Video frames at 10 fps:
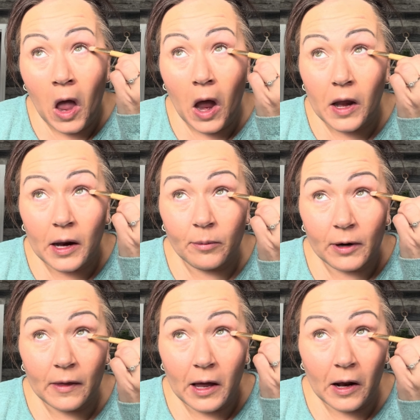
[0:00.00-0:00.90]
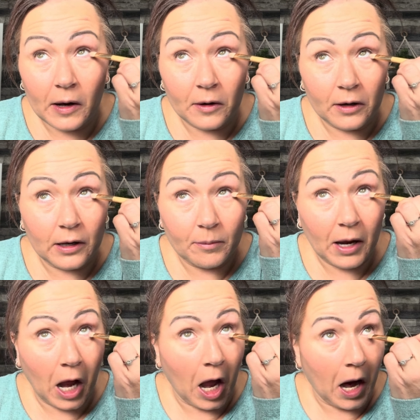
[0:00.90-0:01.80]
and I bring that underneath my
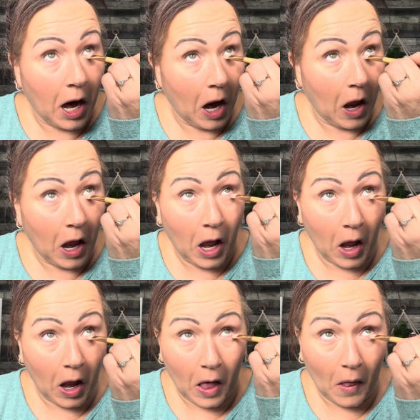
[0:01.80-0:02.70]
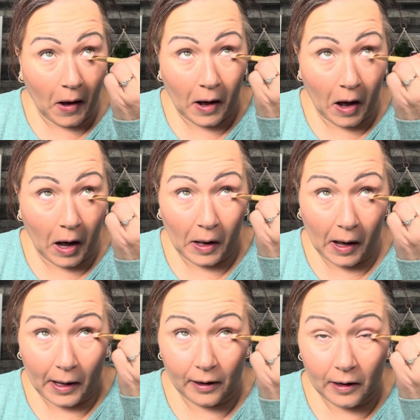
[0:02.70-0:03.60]
eye like an
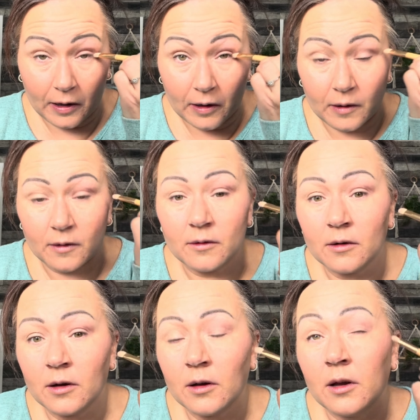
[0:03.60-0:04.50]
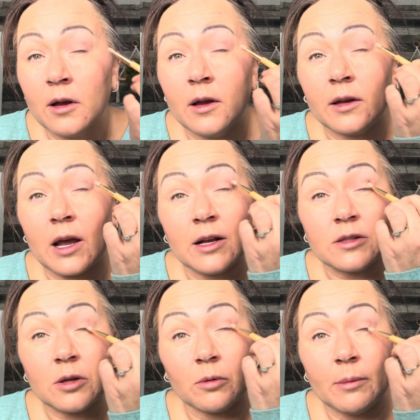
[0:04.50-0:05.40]
eyeliner. Okay,
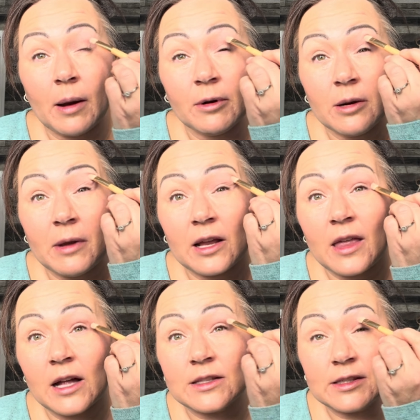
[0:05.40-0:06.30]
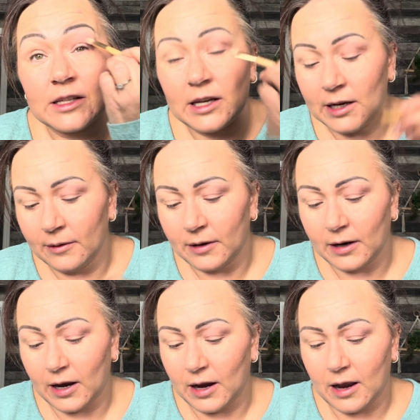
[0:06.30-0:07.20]
so remember to make that C.
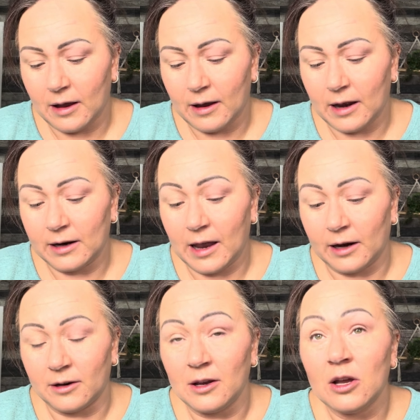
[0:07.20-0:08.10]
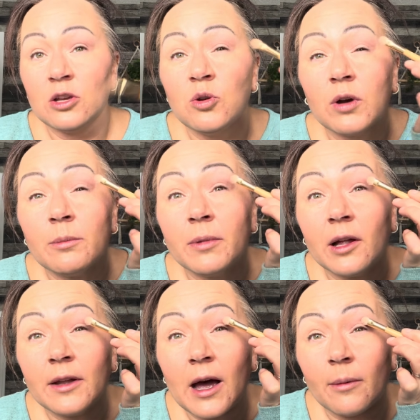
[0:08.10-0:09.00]
And again, you can
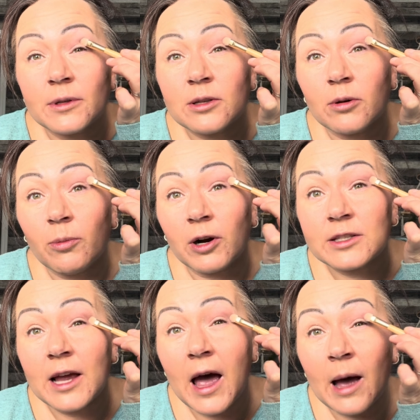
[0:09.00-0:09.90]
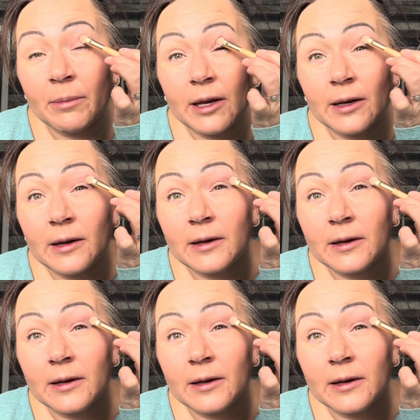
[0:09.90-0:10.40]
build up. So we're tapping